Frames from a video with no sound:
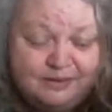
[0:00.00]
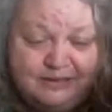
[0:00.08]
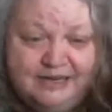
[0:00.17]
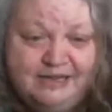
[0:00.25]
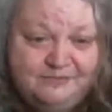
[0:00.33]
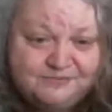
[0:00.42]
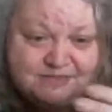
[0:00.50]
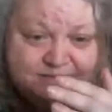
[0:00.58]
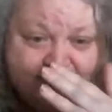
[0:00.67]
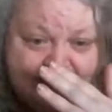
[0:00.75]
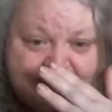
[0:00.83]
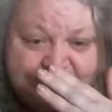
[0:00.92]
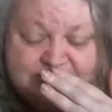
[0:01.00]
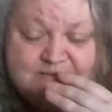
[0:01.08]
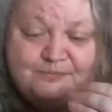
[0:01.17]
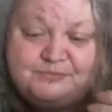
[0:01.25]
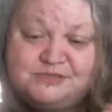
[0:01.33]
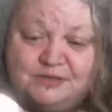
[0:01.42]
leaves and things.
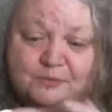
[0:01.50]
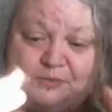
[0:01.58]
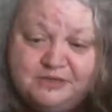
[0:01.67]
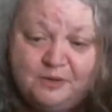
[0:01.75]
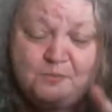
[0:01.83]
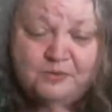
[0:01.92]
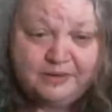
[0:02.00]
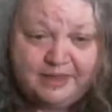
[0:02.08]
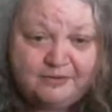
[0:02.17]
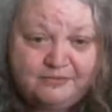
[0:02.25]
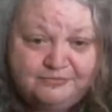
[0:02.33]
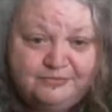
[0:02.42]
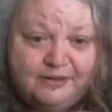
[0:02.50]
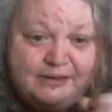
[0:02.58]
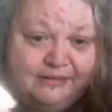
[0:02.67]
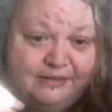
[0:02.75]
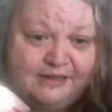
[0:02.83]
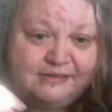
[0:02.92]
So we don't want carrot fly
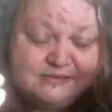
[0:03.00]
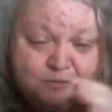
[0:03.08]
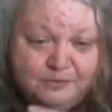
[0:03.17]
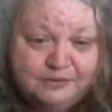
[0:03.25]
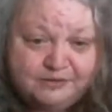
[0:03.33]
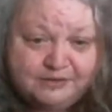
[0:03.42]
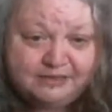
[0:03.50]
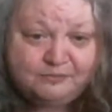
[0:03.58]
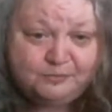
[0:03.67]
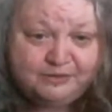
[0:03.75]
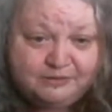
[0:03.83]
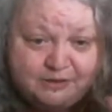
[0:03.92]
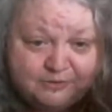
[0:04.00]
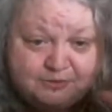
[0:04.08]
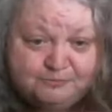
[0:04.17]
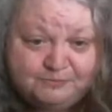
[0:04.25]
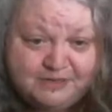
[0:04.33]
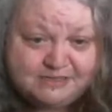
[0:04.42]
in there. So we're
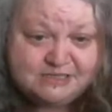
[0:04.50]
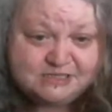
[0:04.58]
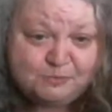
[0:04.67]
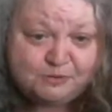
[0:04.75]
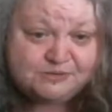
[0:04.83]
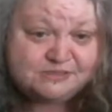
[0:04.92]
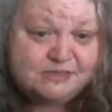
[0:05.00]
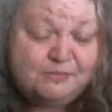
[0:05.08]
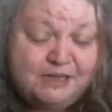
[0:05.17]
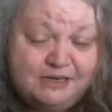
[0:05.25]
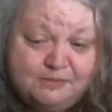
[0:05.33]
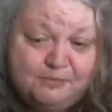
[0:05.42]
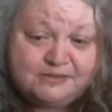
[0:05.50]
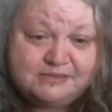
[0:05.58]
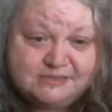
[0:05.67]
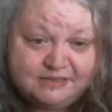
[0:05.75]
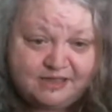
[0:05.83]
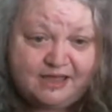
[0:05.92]
gonna intersperse them in
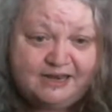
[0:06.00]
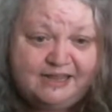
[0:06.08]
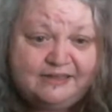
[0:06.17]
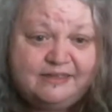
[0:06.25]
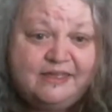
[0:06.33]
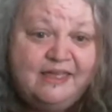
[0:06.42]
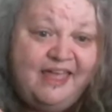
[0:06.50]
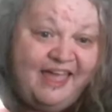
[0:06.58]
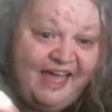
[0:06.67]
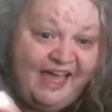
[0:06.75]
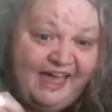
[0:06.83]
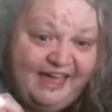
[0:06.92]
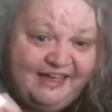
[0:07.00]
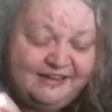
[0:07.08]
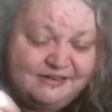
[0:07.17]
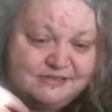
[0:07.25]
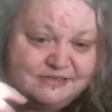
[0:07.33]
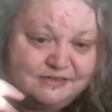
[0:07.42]
amongst the garlic
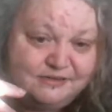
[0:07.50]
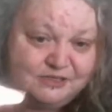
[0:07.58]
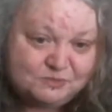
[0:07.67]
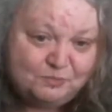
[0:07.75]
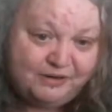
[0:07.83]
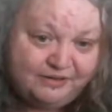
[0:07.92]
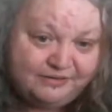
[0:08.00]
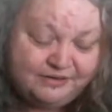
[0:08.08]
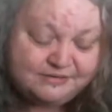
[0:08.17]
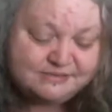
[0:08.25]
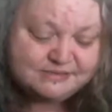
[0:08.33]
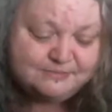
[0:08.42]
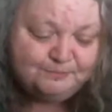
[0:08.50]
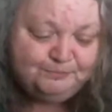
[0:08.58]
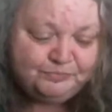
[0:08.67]
and the spring onions.